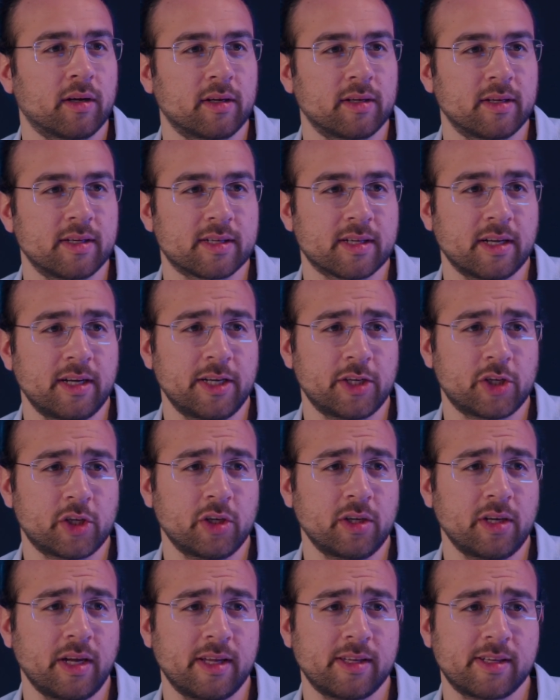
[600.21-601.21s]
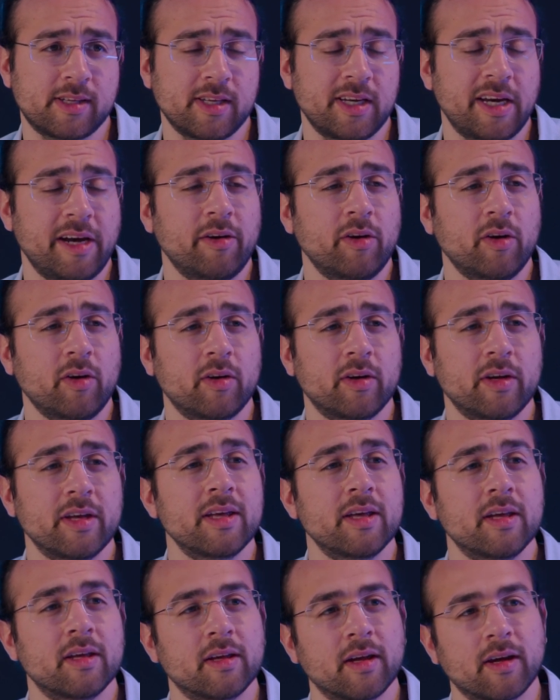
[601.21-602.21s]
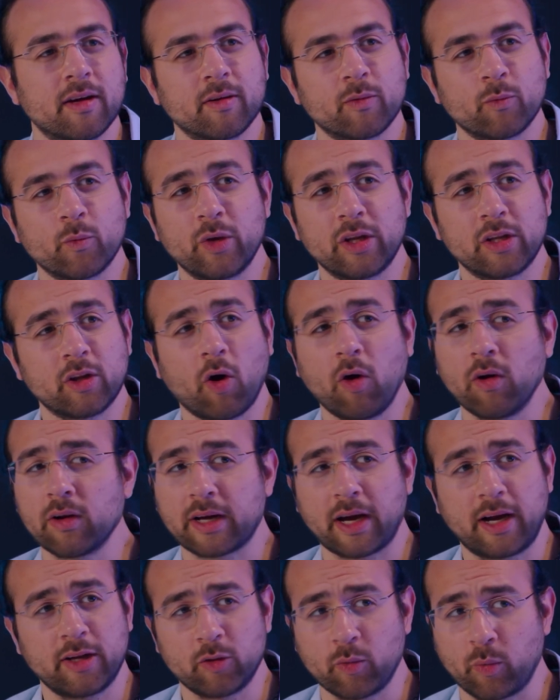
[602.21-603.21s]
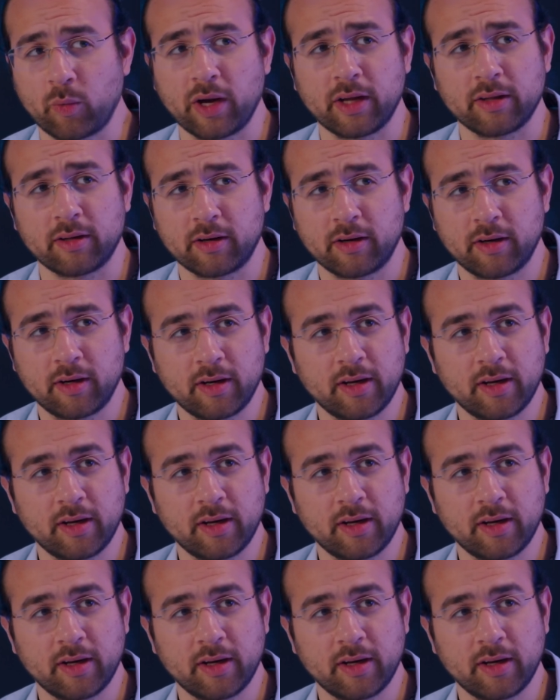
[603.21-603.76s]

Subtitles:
installation and scenario with all kind of weather,